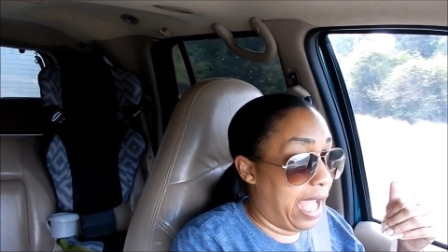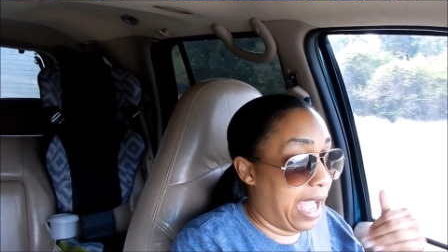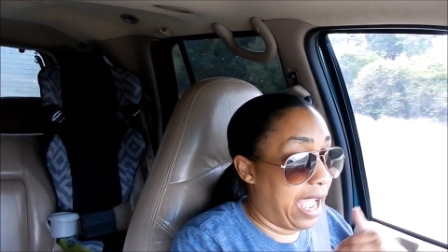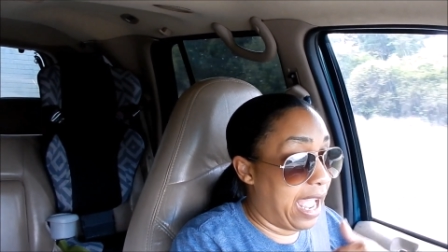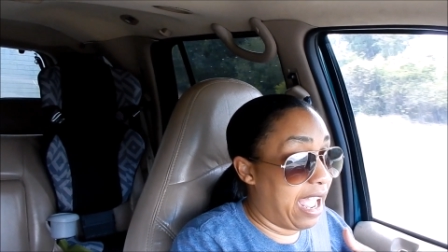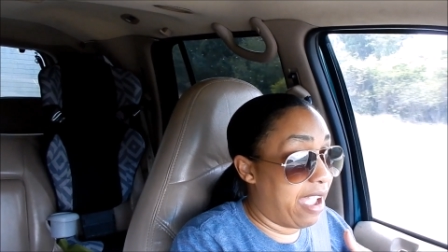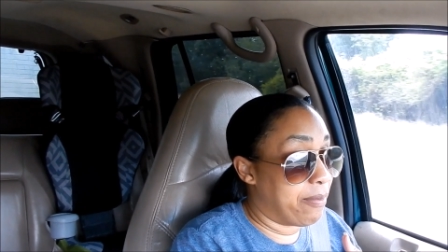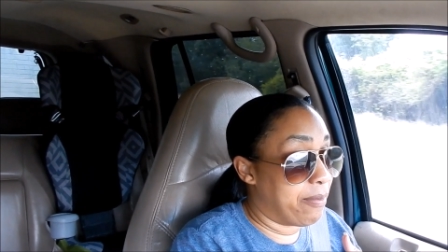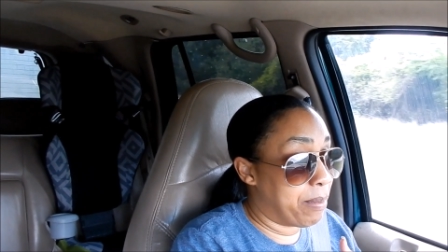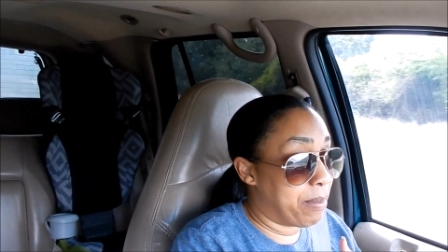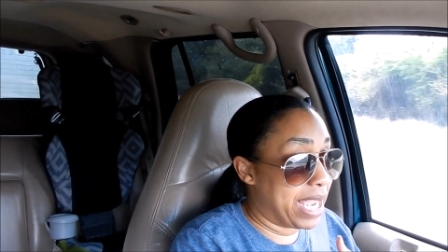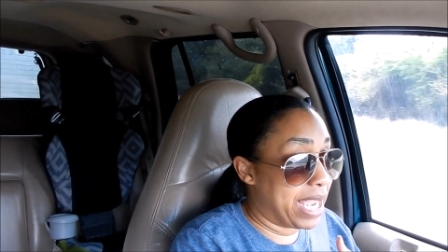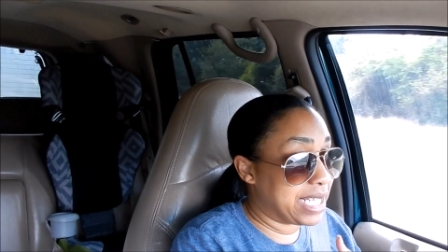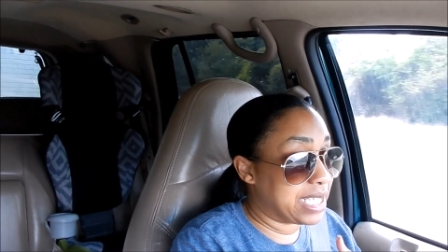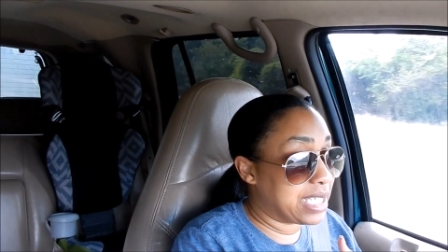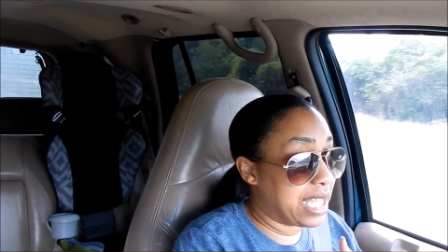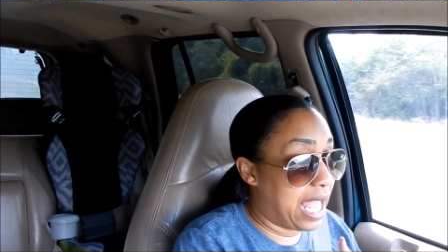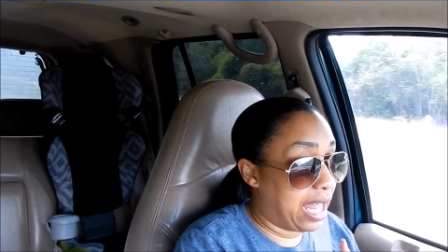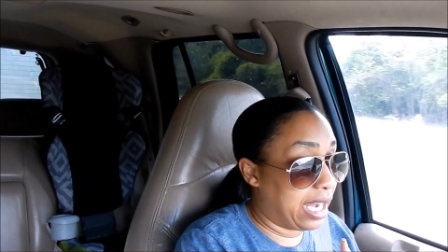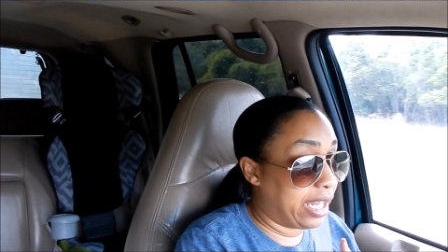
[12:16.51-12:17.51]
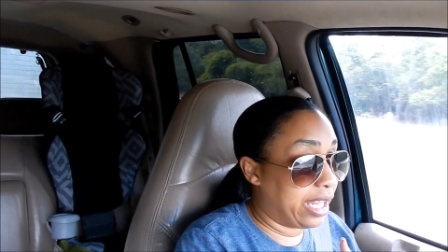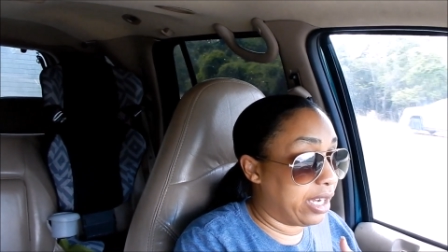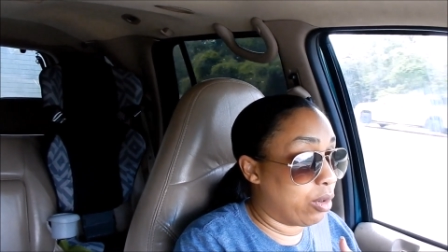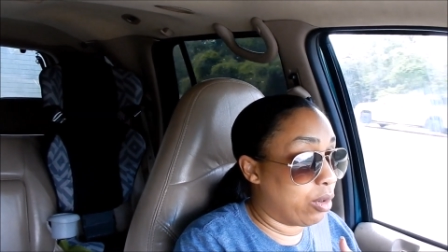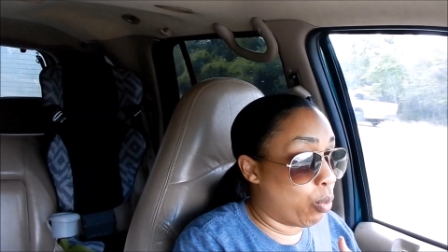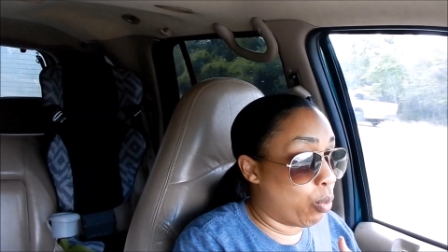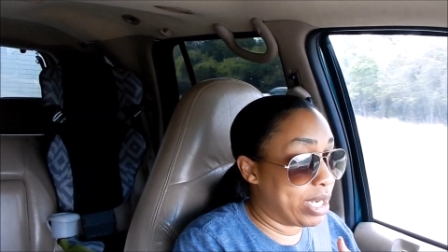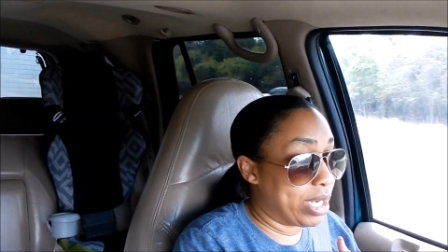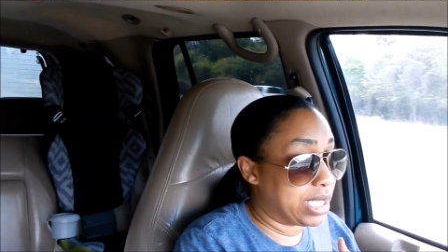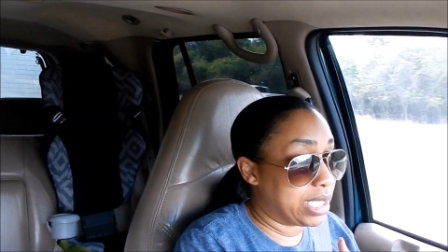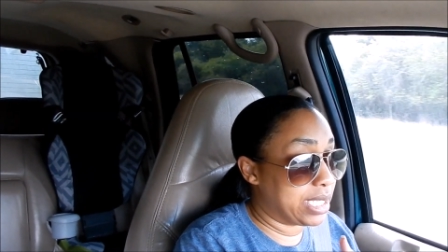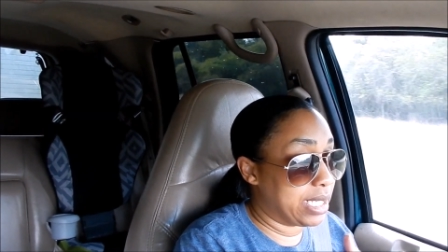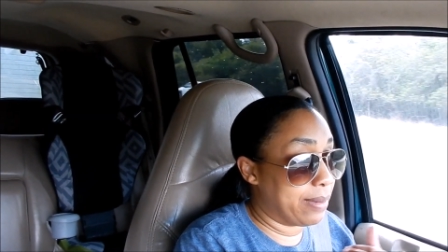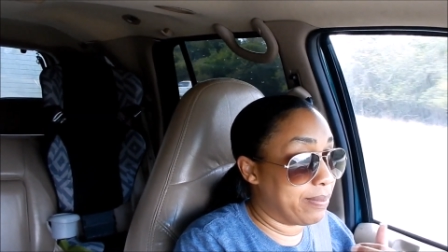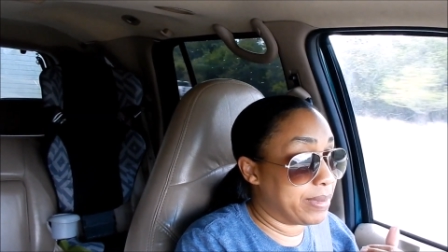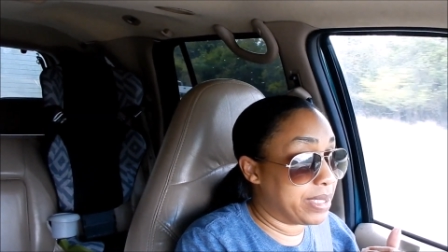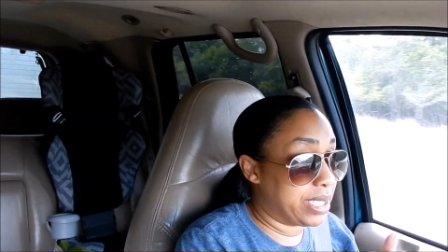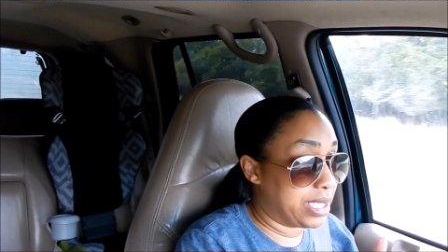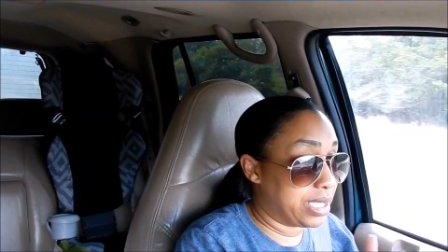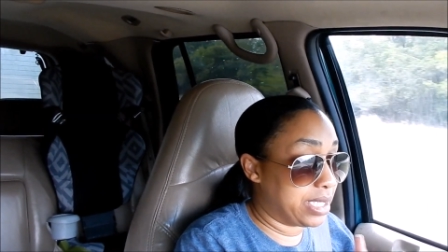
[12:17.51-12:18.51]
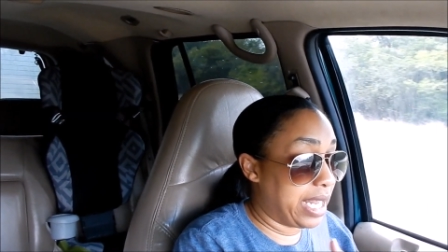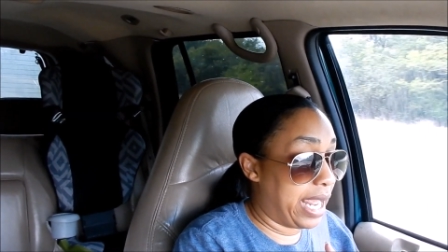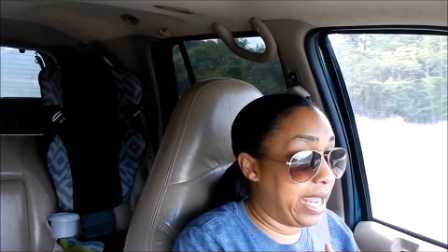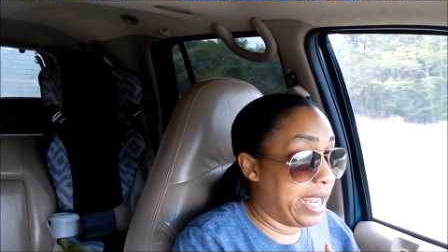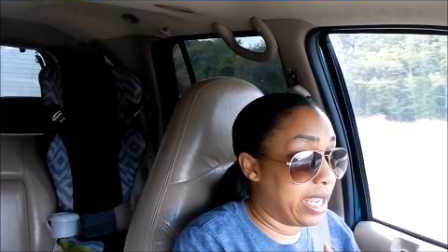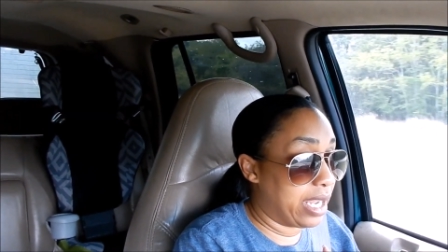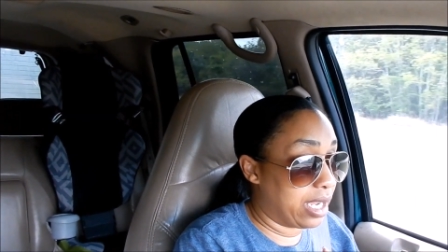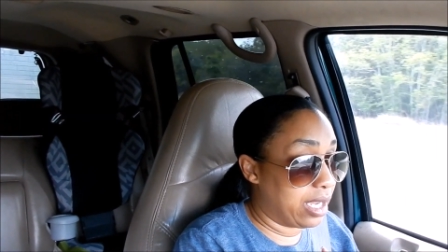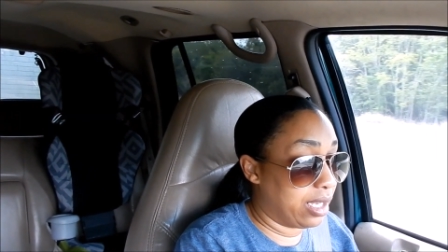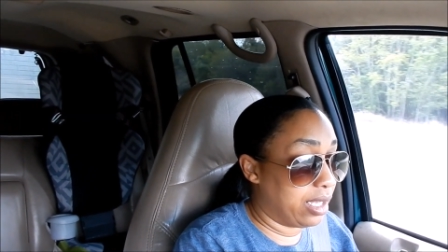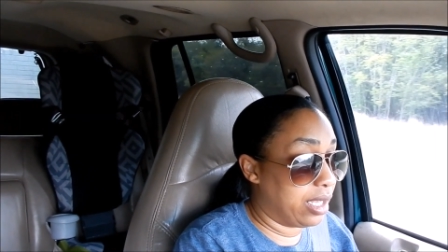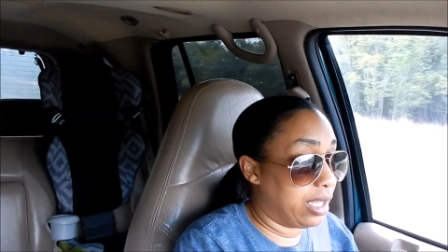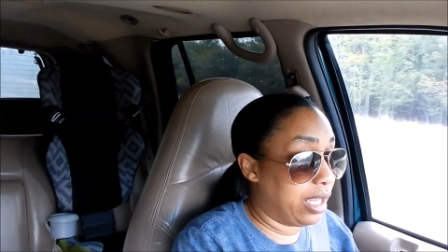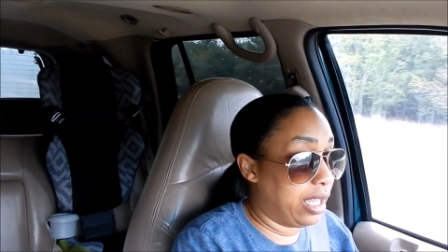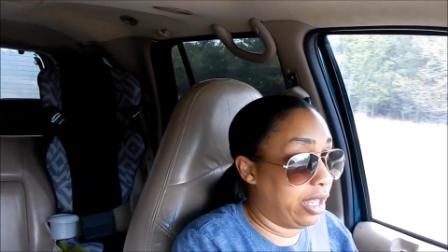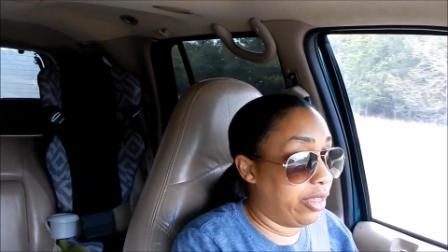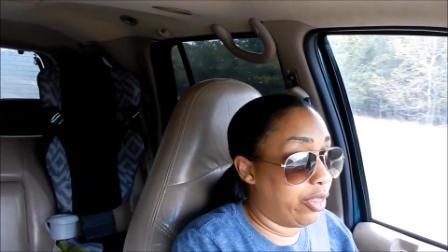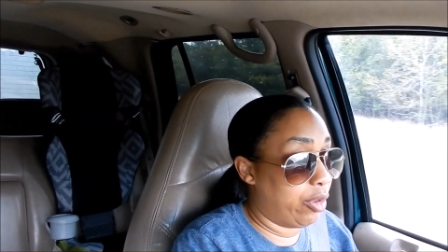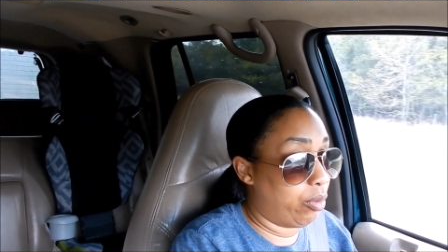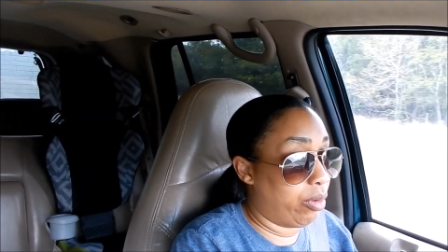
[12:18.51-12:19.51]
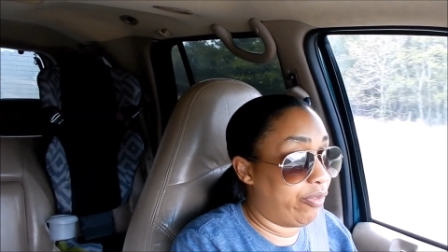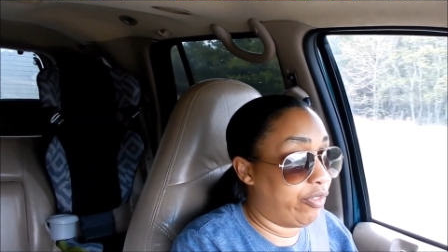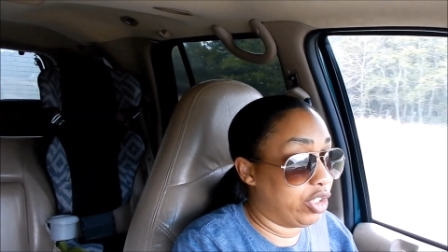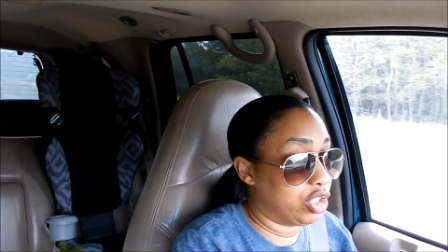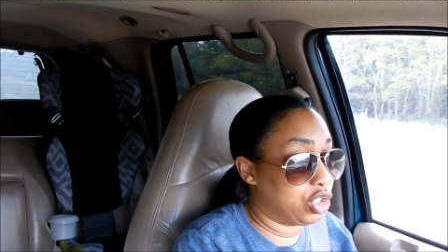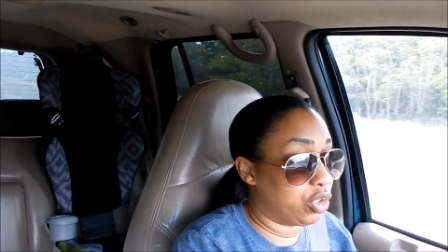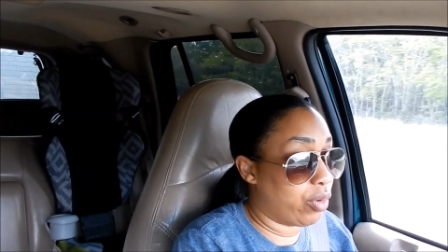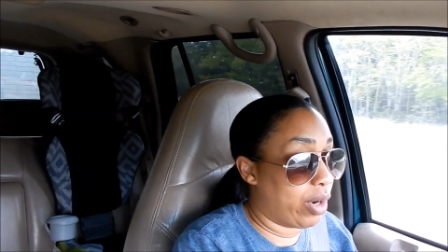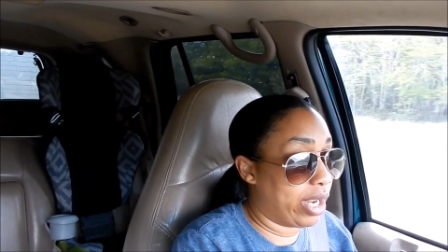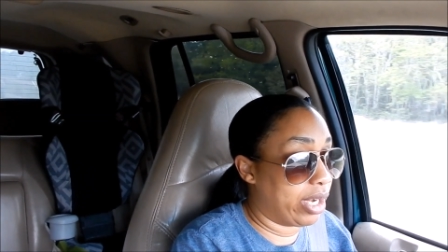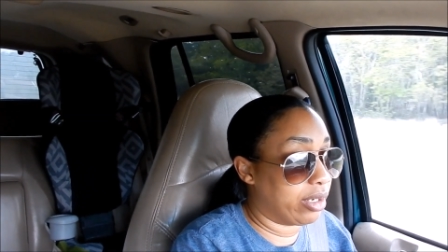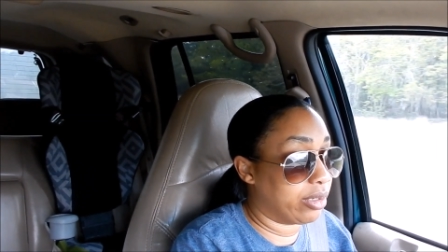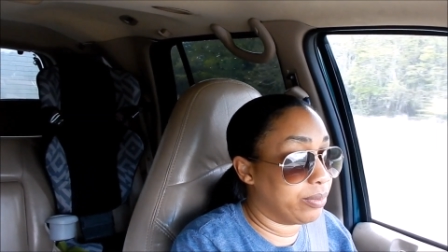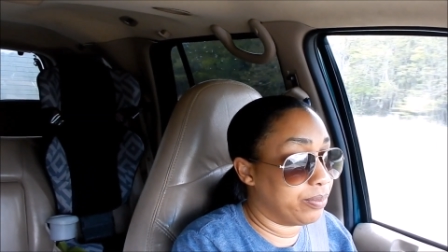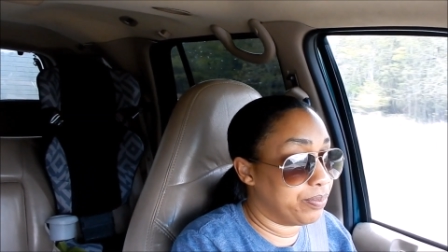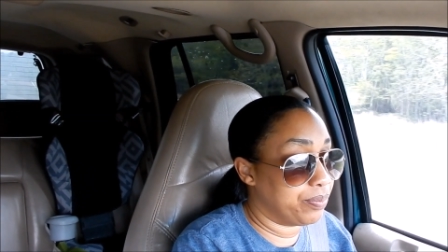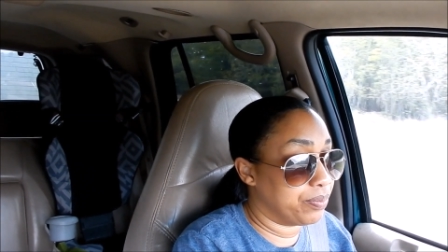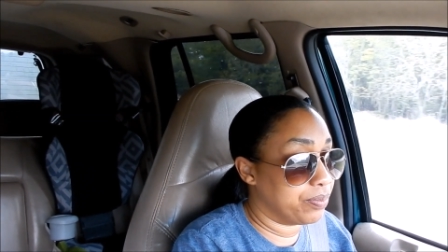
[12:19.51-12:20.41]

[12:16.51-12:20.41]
i have my salad with some steak in the refrigerator